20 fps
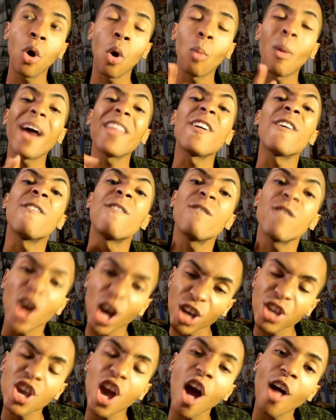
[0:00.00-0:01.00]
why the
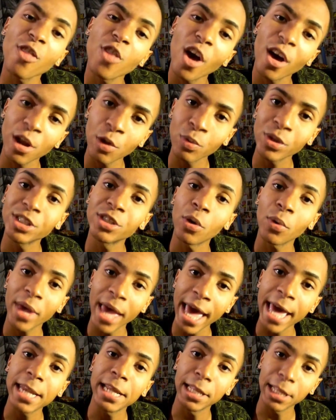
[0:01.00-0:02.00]
fuck y'all thought it was
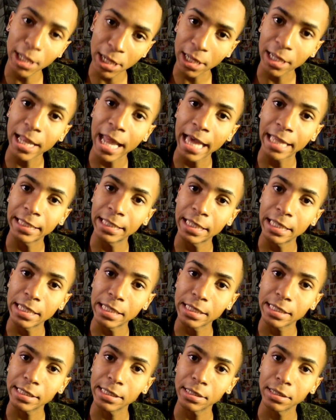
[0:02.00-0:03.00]
okay to look like this.